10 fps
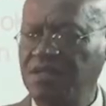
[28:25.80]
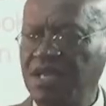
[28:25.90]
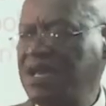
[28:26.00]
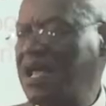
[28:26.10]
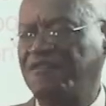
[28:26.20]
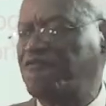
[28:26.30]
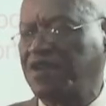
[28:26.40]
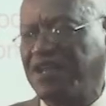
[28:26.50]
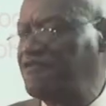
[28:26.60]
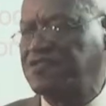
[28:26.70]
he can't
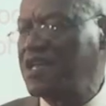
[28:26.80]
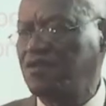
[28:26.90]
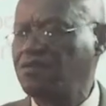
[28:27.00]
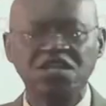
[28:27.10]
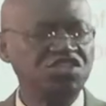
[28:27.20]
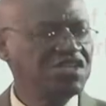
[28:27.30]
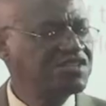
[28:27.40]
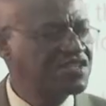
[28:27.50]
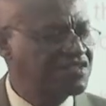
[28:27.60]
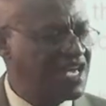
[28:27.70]
forgive sin. Only
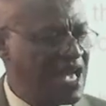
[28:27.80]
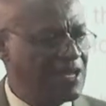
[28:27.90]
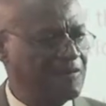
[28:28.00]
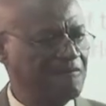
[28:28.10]
Jesus can.